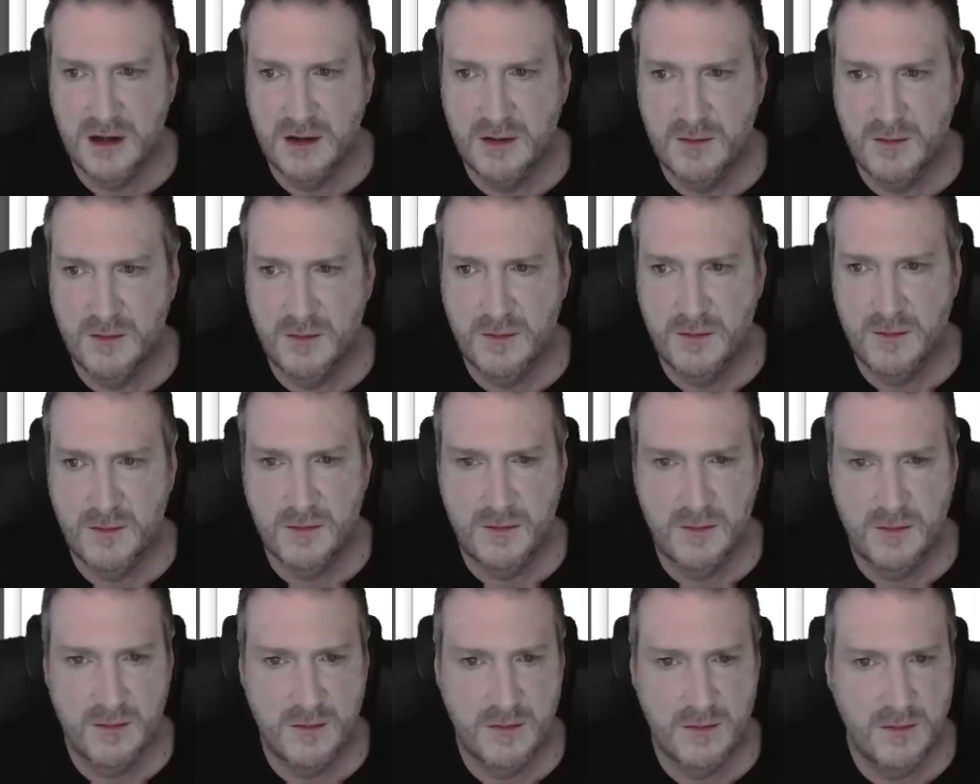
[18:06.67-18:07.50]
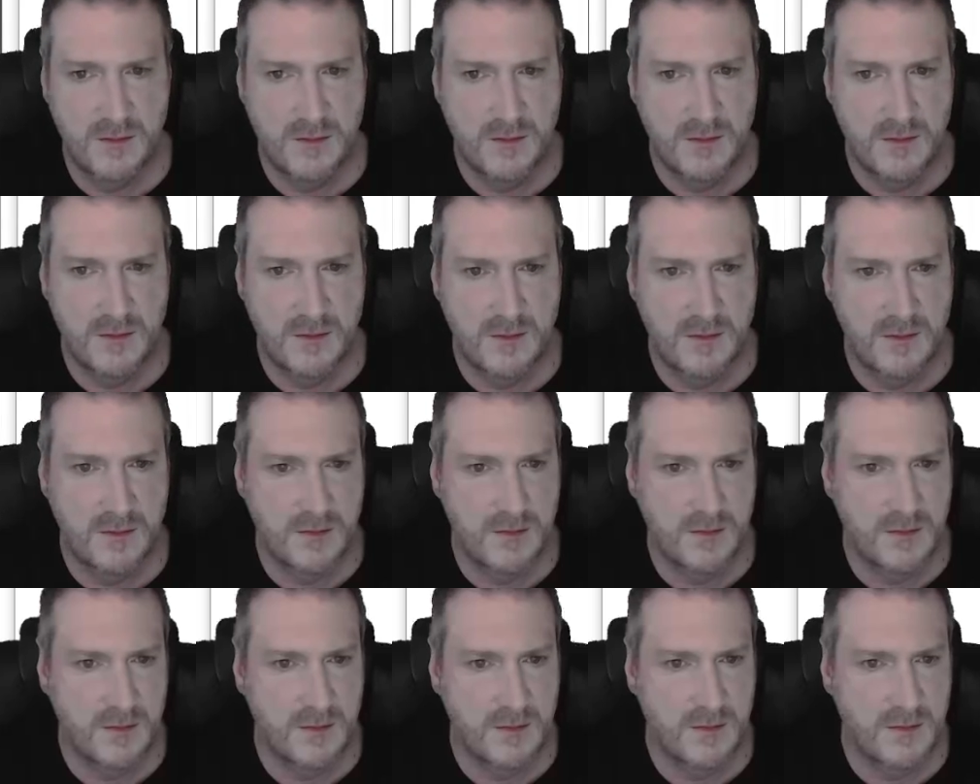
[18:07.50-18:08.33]

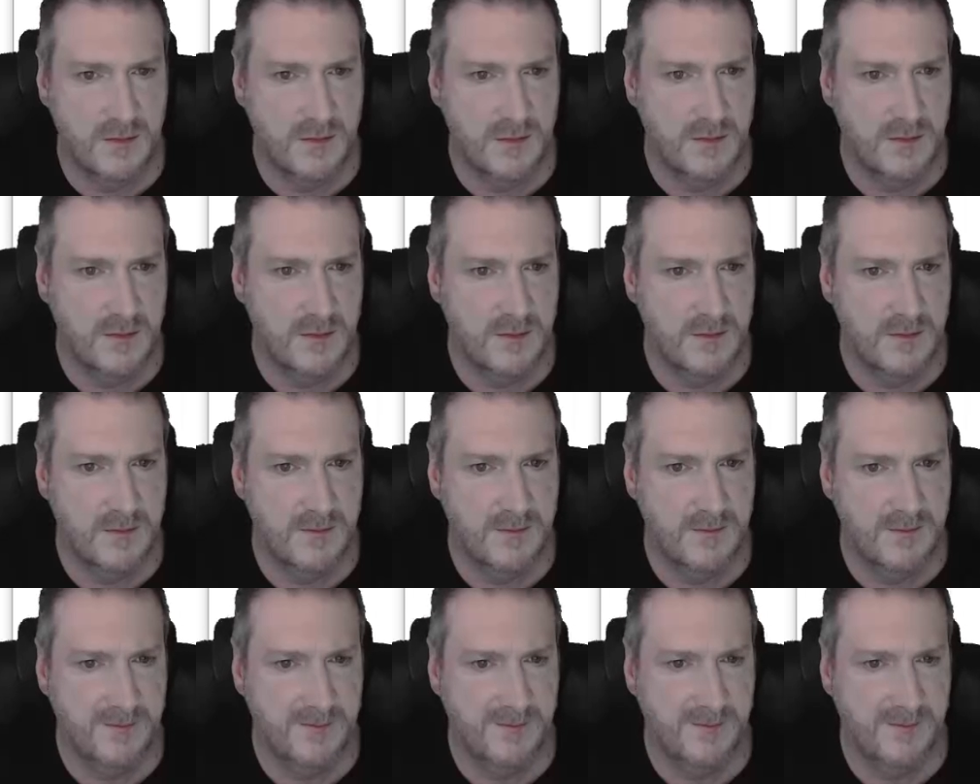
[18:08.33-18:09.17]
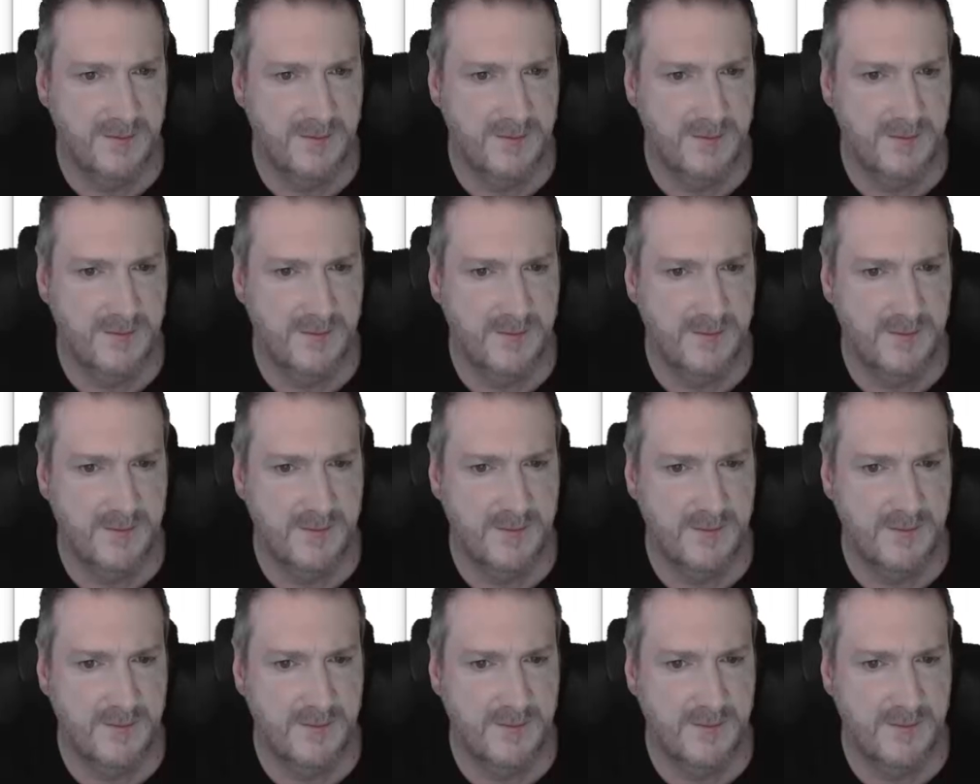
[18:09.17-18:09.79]
[no speech]